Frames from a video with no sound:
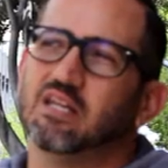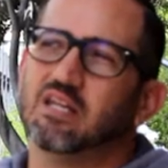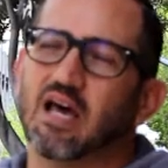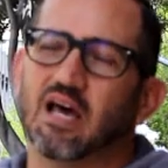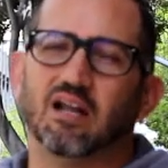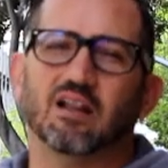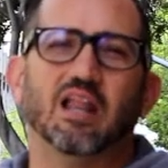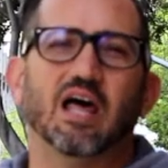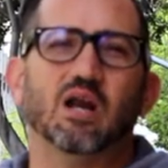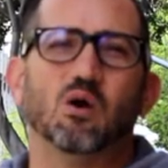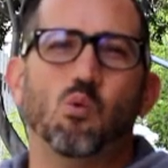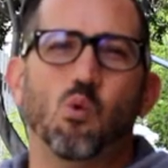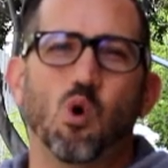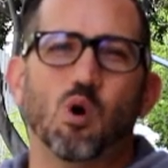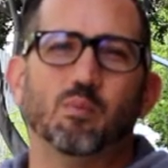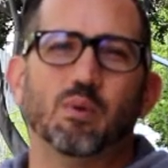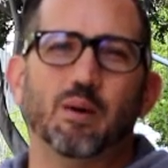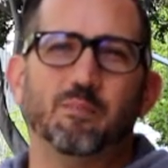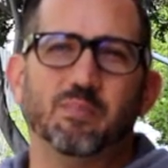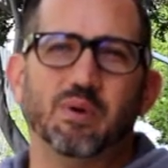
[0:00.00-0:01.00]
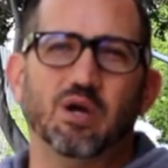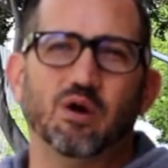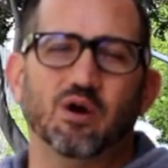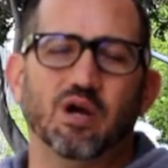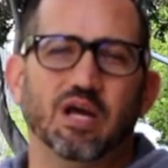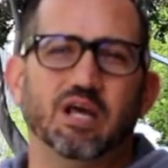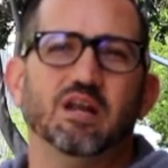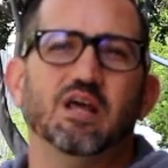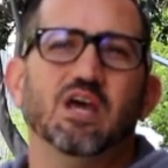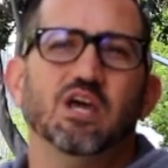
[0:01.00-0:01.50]
not a lot of warm-up
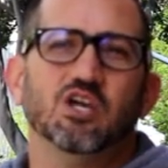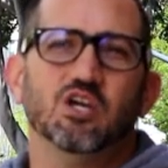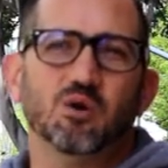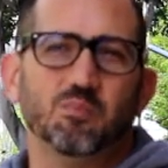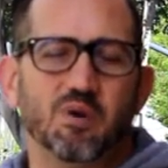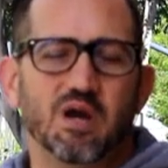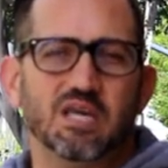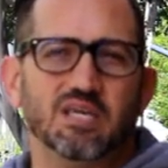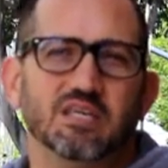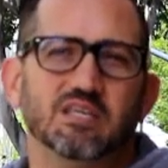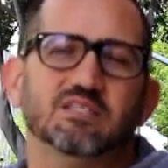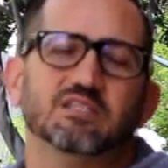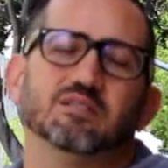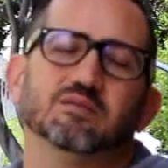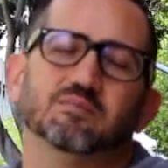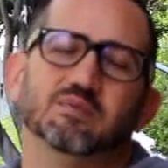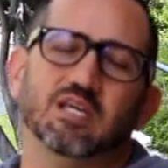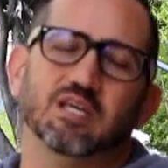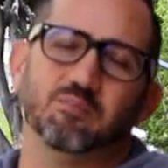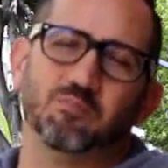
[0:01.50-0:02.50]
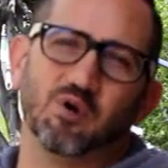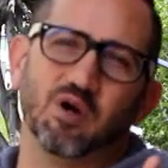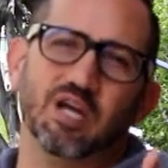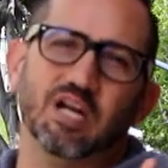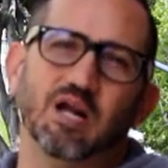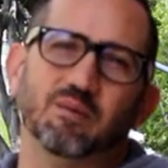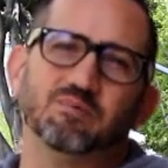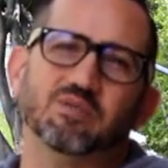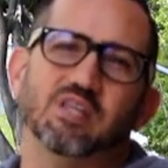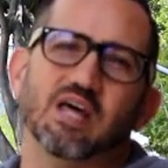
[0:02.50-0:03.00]
period. Your break is
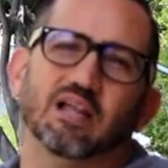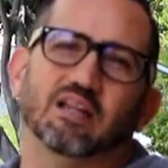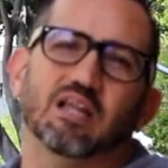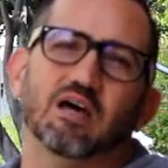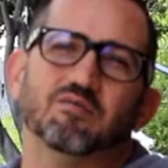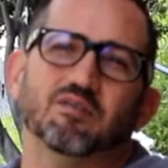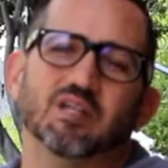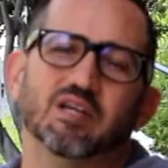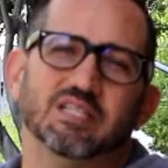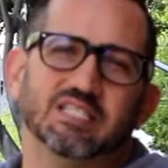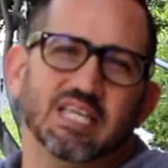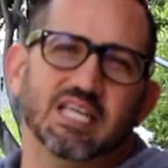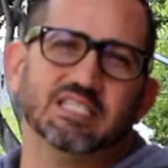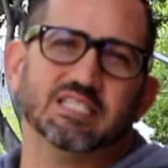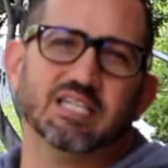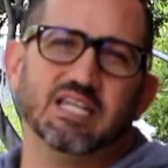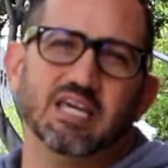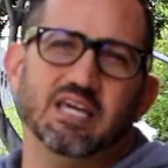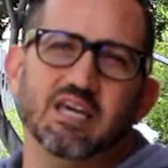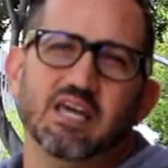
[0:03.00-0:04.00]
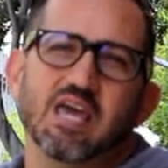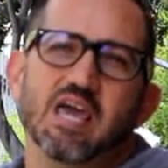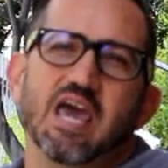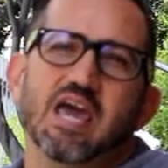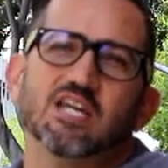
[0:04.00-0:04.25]
bringing up to that level of intensity